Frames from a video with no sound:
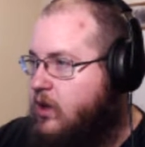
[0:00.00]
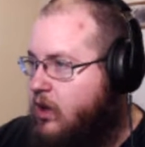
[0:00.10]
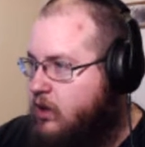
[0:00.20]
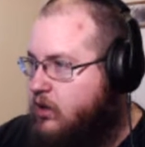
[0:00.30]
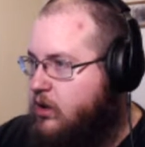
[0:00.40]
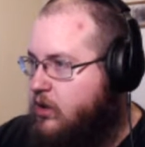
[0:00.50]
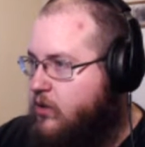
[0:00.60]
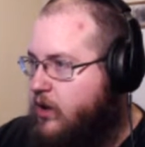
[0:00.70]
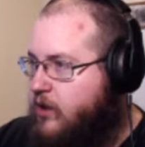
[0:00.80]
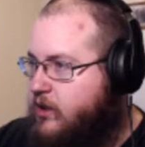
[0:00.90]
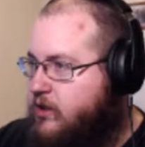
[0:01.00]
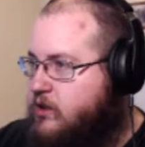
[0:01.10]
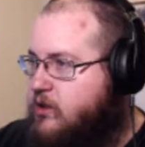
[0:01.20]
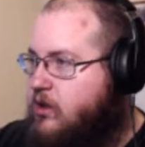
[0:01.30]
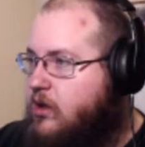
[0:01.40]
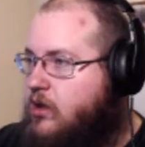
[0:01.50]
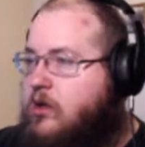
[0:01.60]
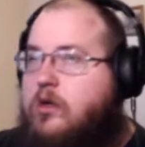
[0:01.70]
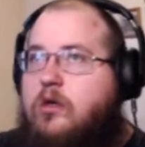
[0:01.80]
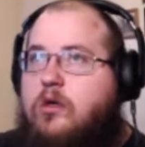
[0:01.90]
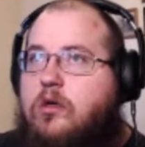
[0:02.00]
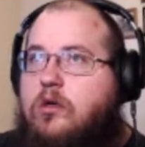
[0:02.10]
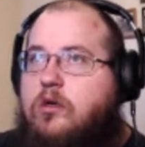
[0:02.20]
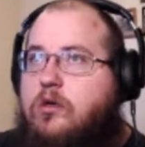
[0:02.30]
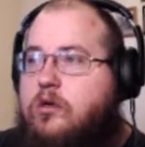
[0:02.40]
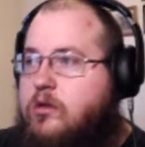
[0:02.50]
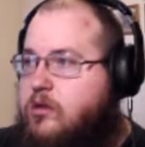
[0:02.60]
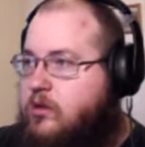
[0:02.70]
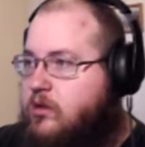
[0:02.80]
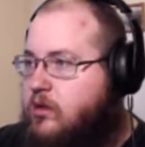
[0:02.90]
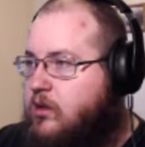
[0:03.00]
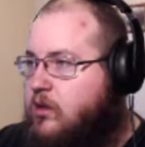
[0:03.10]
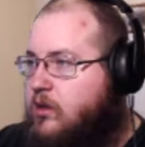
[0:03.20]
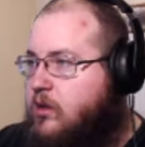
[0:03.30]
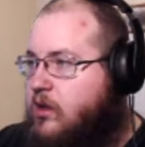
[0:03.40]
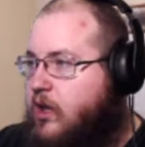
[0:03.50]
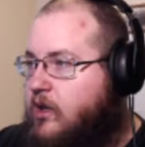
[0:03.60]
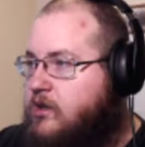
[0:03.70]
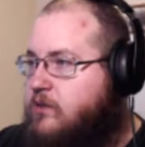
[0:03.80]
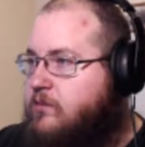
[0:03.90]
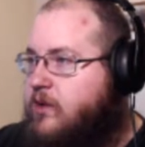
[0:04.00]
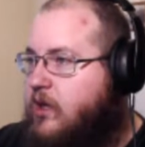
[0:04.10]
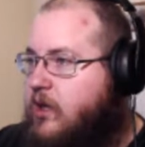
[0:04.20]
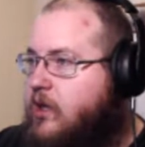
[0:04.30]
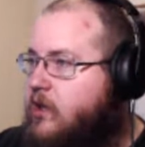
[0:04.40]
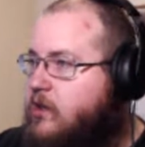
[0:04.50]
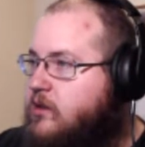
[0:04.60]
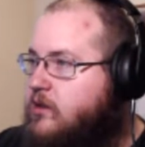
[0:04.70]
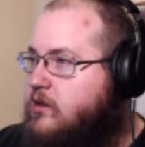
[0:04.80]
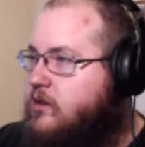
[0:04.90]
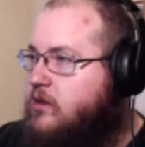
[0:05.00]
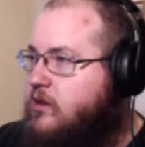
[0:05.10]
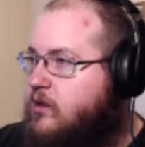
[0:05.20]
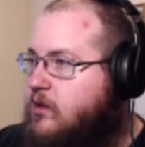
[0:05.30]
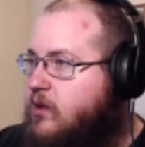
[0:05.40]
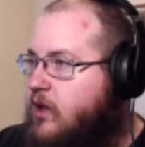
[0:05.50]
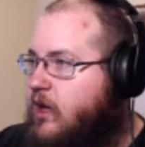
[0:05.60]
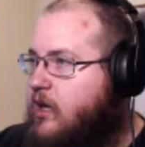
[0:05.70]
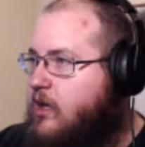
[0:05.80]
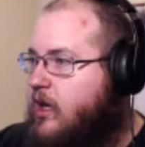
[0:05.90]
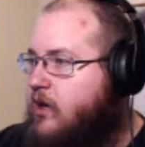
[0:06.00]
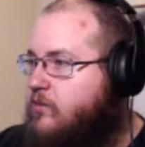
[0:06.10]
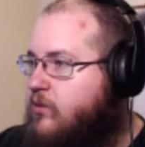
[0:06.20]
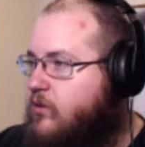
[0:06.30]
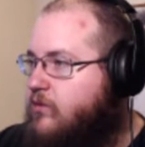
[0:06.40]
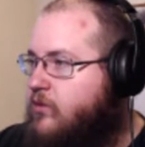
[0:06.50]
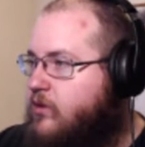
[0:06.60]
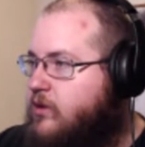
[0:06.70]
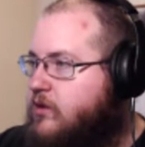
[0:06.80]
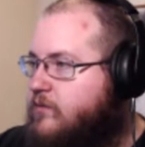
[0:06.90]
Hunger quality is gone. Gain supplies. And got our port report.